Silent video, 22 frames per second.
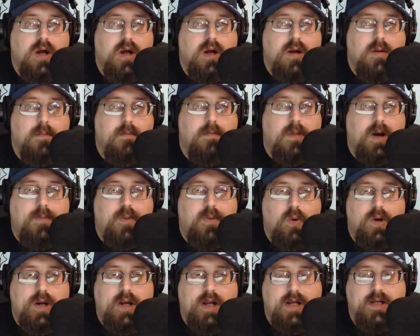My
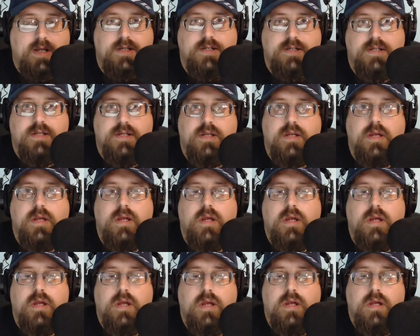point is
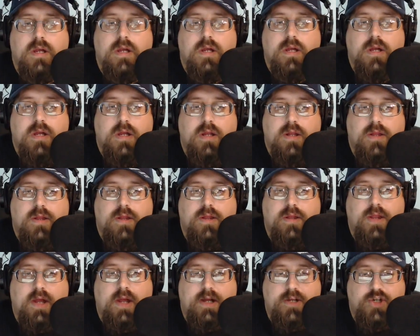
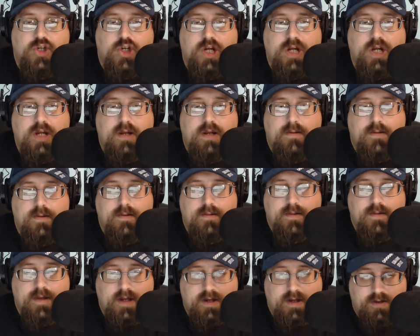that
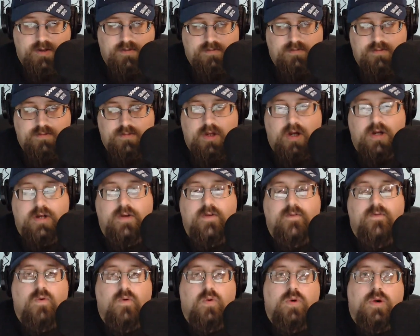that Dr.
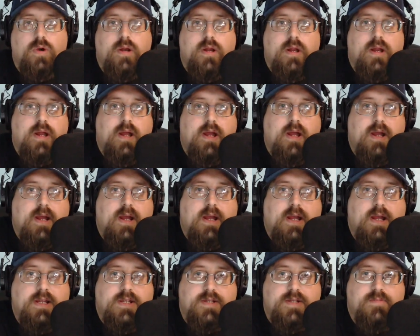Ford
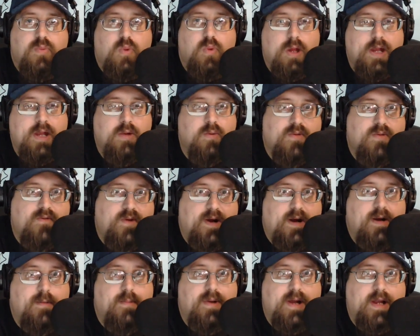is playing with
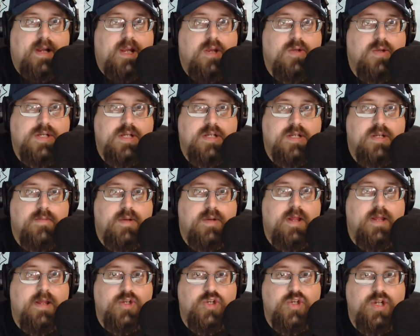fire by accusing somebody
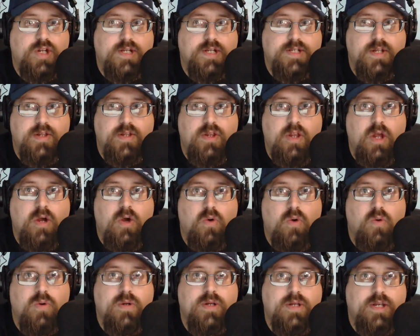that she doesn't
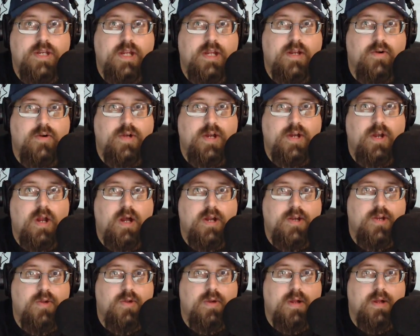know did or did not
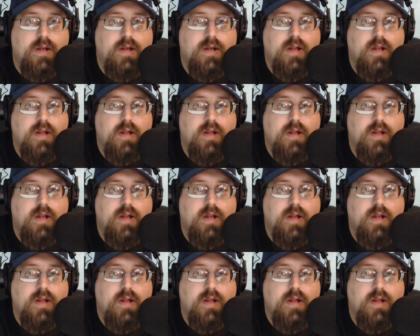do it.